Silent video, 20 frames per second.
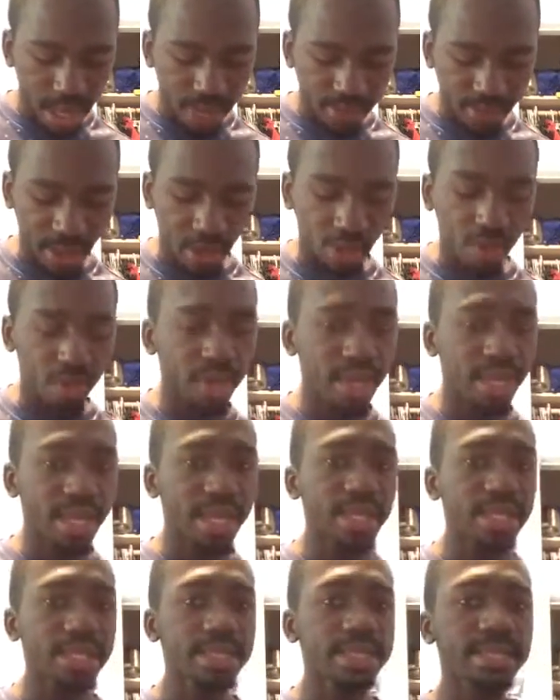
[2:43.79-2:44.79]
that
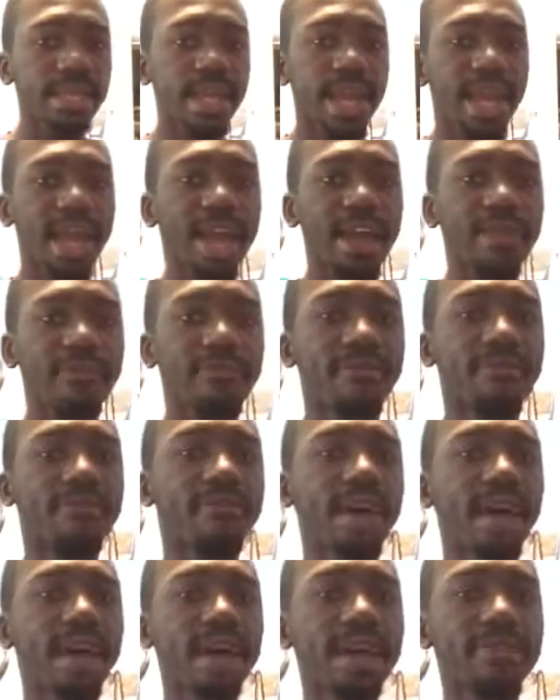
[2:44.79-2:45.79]
hurricanes have
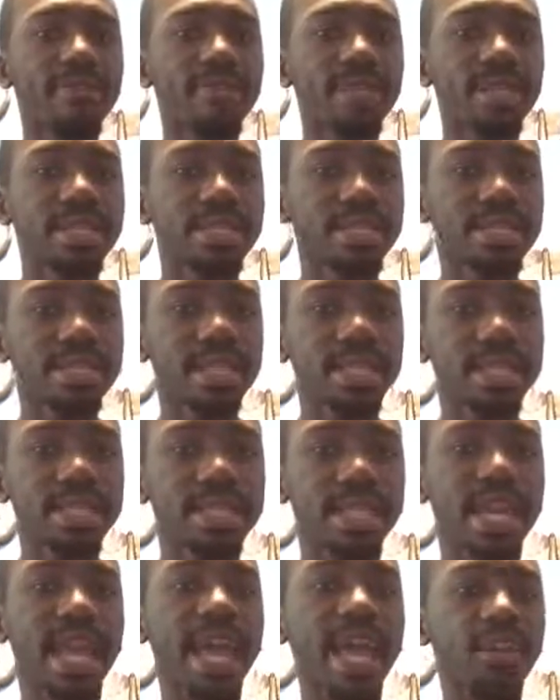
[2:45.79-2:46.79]
5
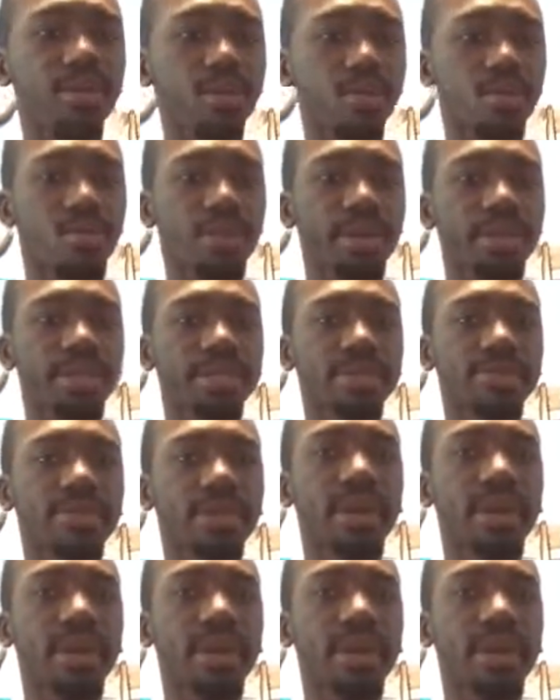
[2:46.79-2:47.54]
distinct categories of